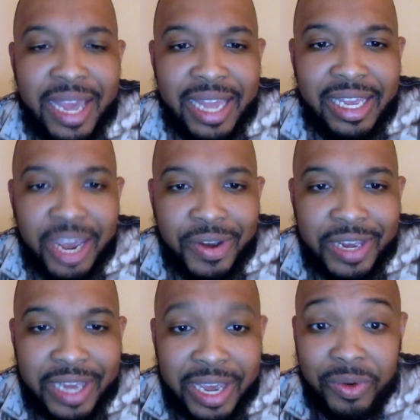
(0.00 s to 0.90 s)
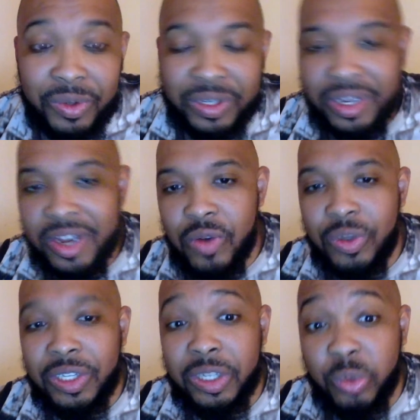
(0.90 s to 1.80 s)
And Kerry Kittles, who
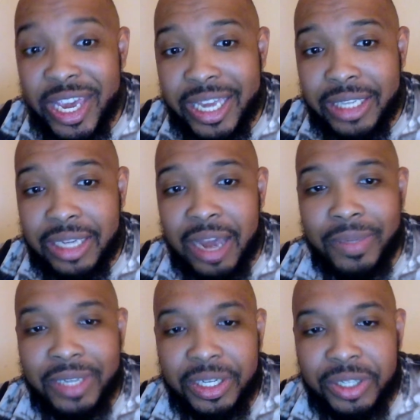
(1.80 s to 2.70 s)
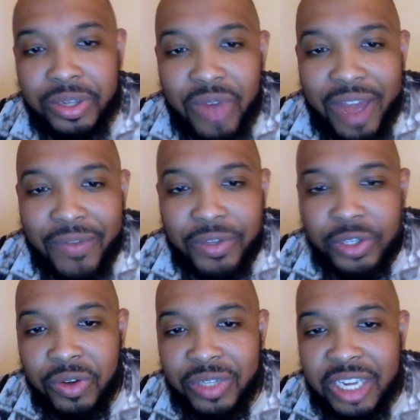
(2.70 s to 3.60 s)
was his weakest competition, who averaged
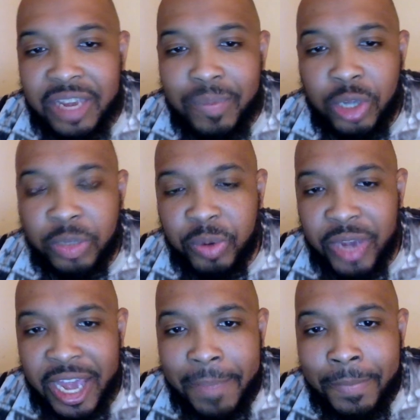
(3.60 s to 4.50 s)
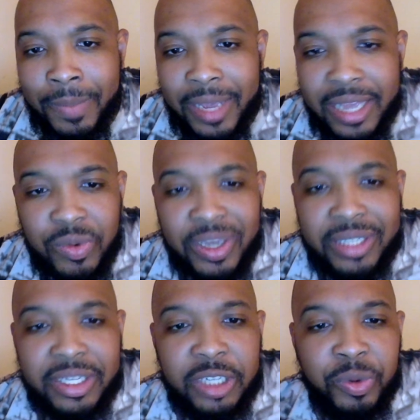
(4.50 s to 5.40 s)
13 points per game and 3
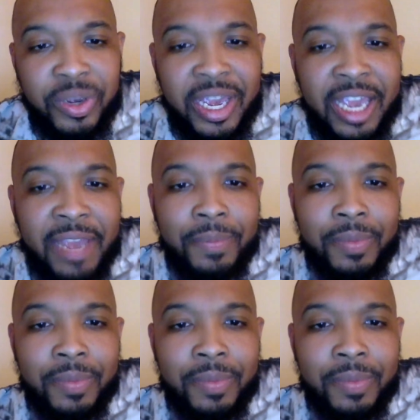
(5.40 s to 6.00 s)
assists per game.